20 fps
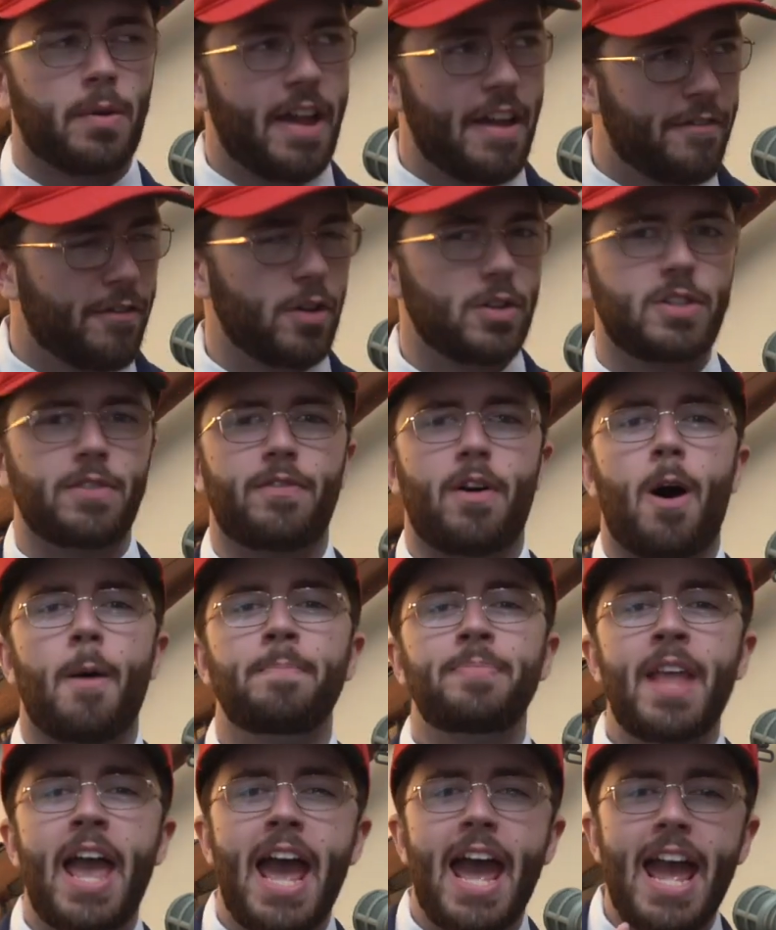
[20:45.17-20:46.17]
Okay, first of
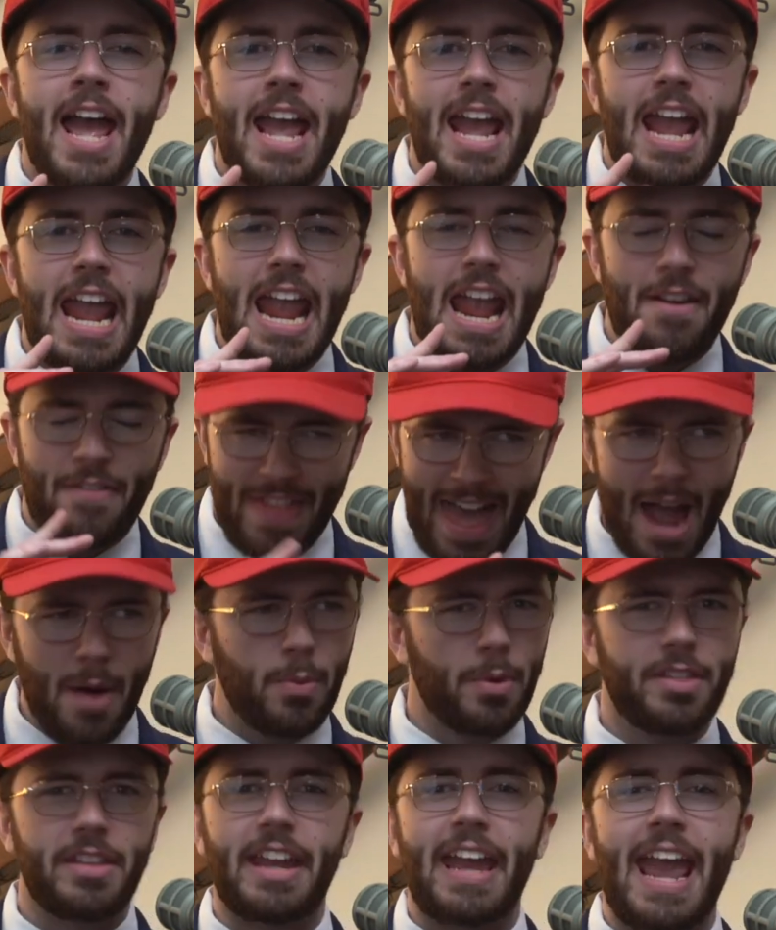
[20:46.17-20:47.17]
all, if that
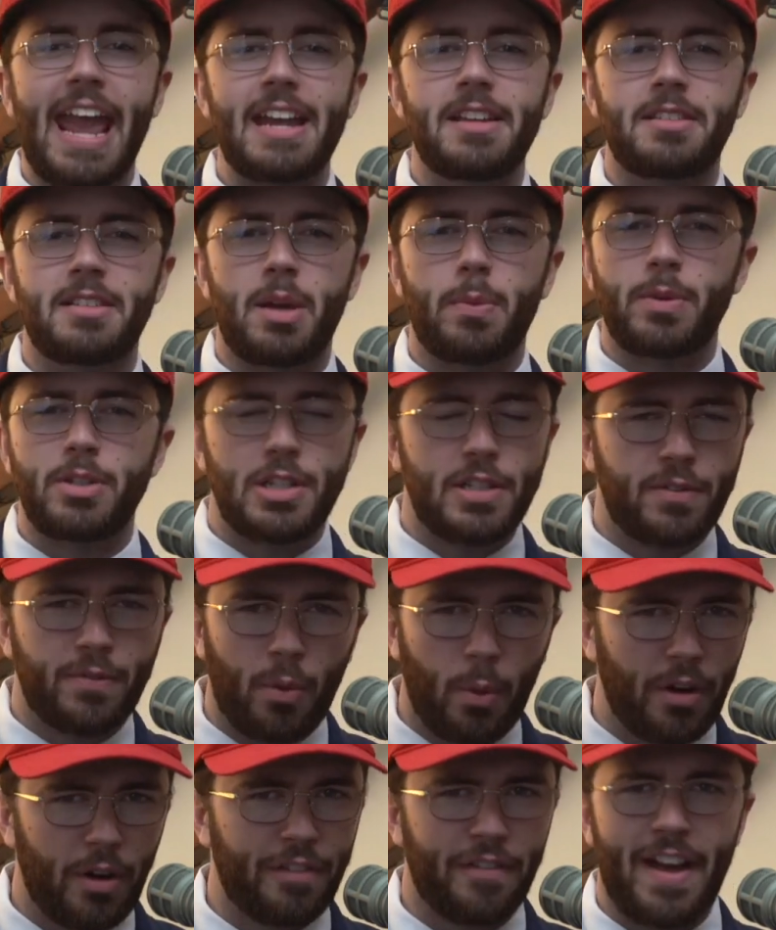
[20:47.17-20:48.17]
were the case, they would just
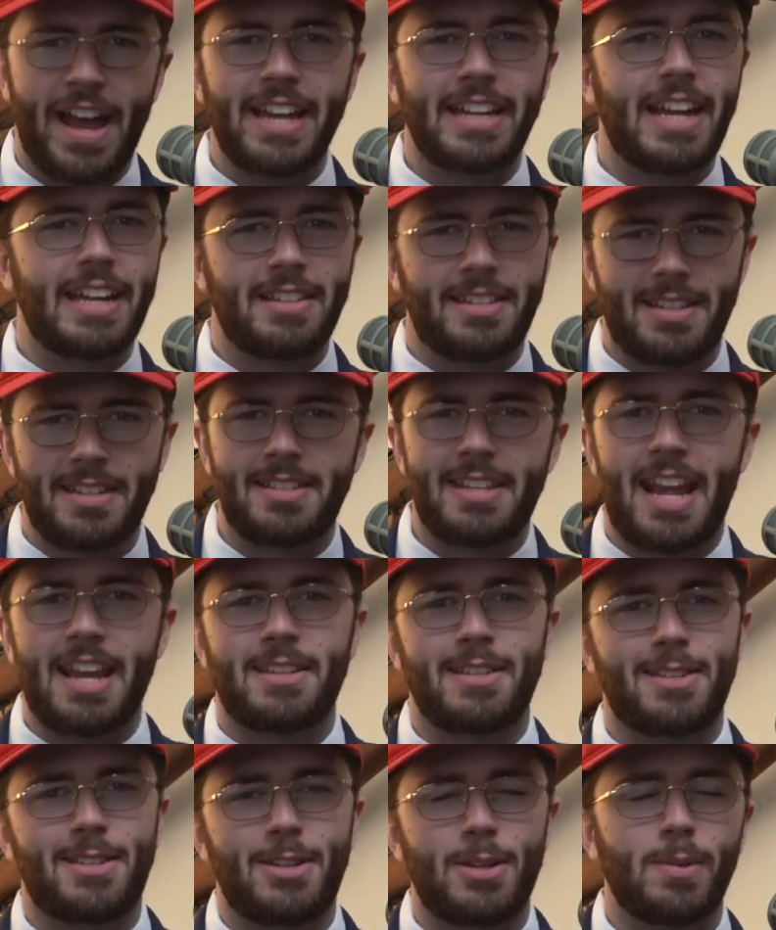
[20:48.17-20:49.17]
fortify against
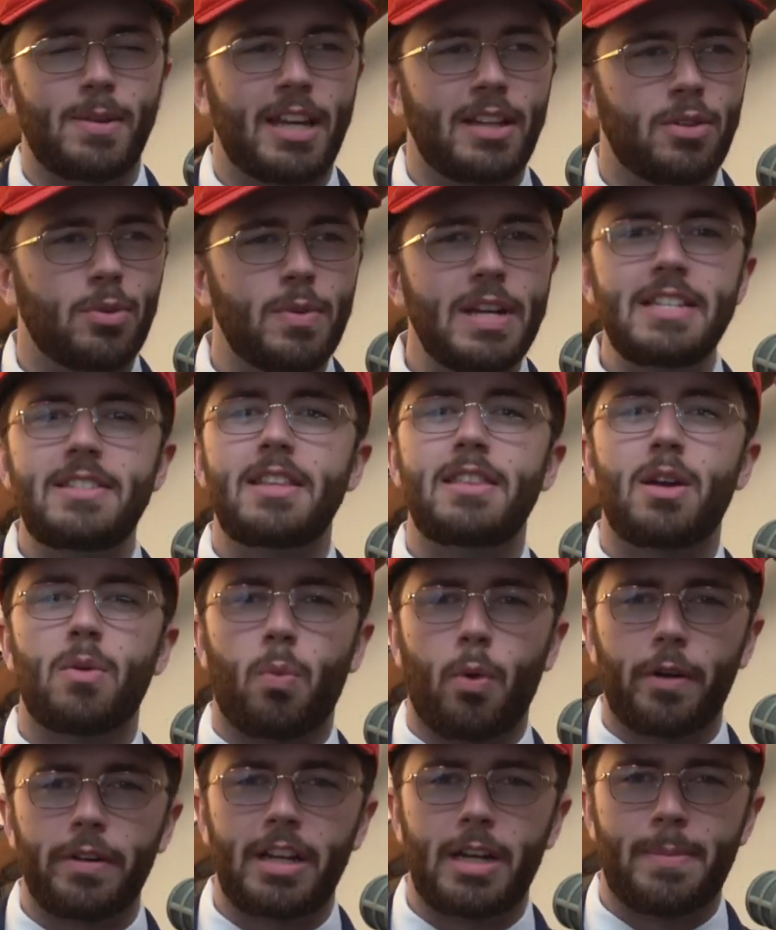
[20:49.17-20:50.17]
DeSantis too. Like the reason they're
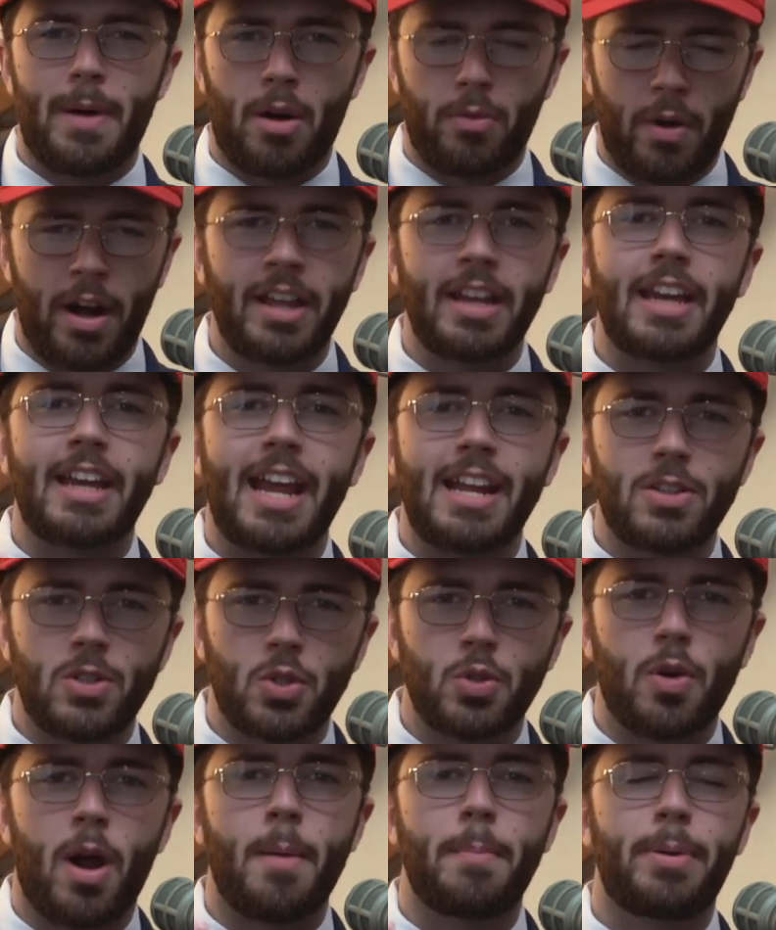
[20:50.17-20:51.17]
worried about running against
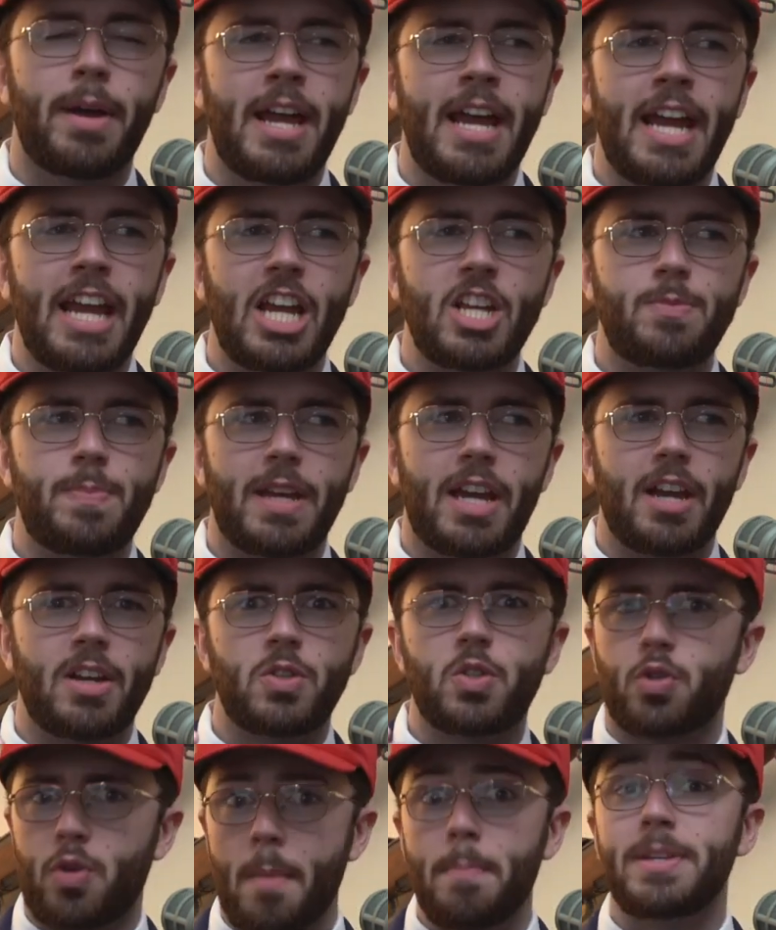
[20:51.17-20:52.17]
Trump is
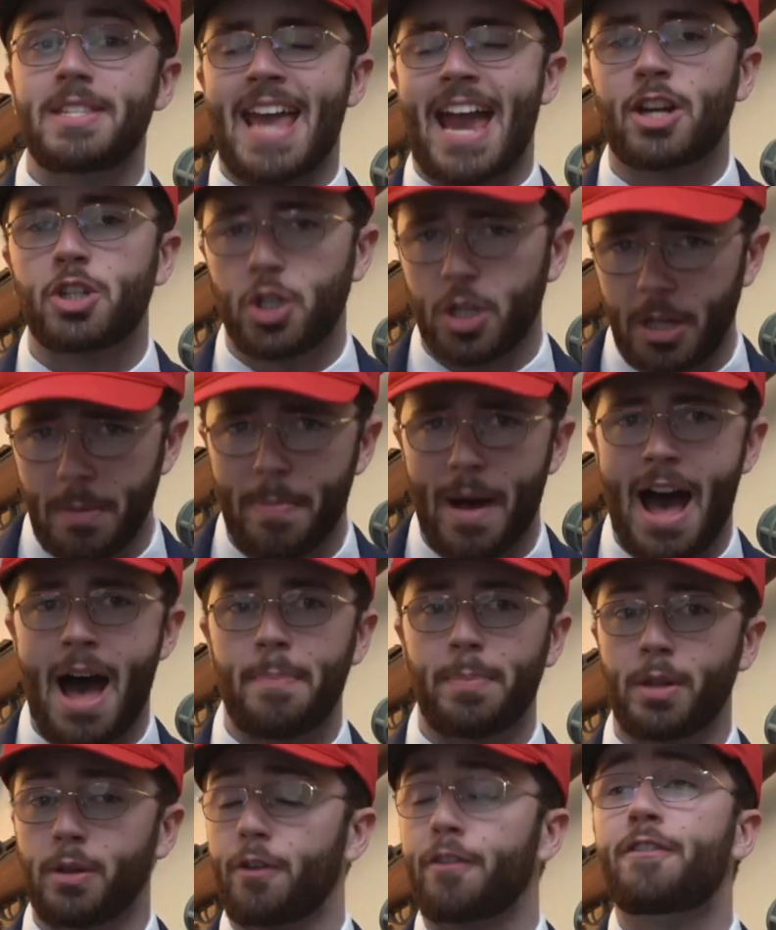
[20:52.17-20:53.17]
because Trump is actually
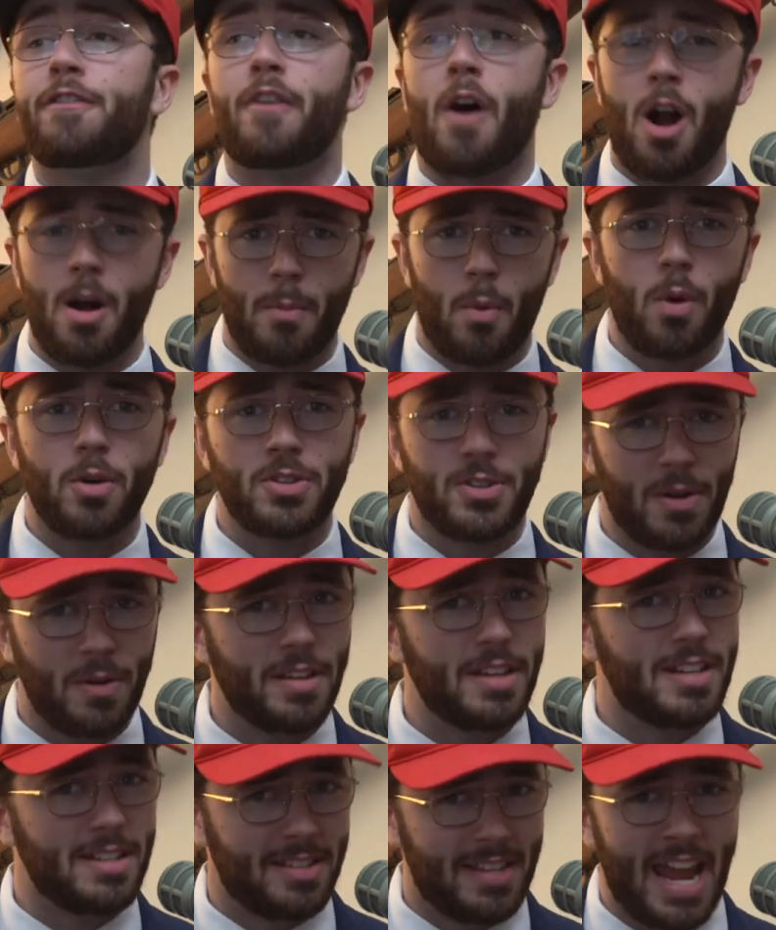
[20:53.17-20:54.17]
popular, far more so
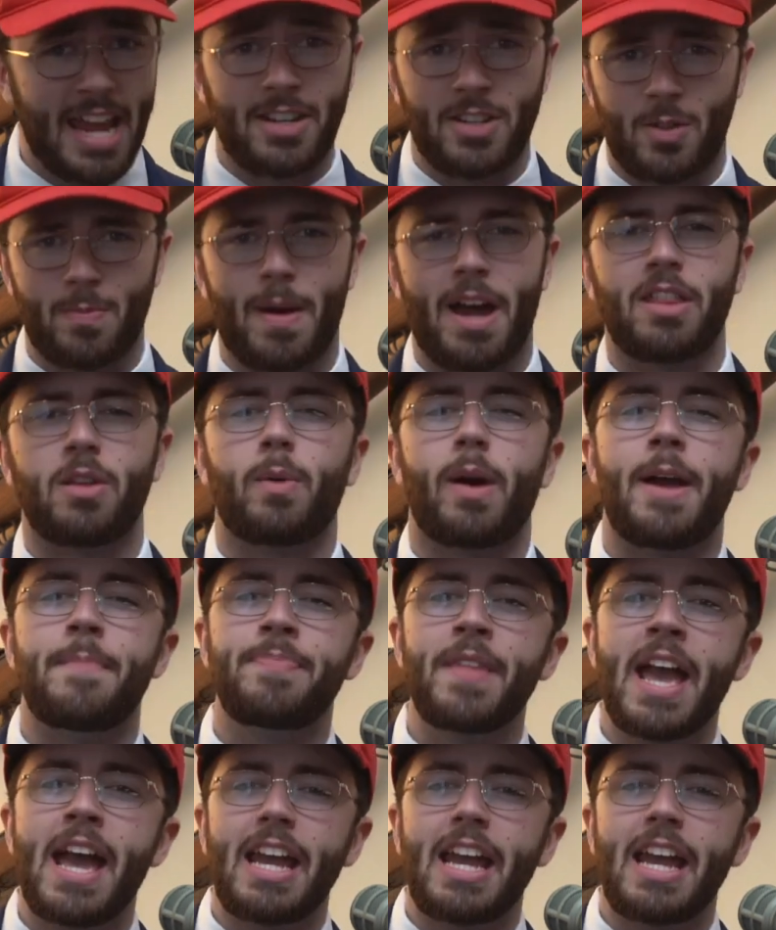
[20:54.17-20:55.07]
than DeSantis, by the way.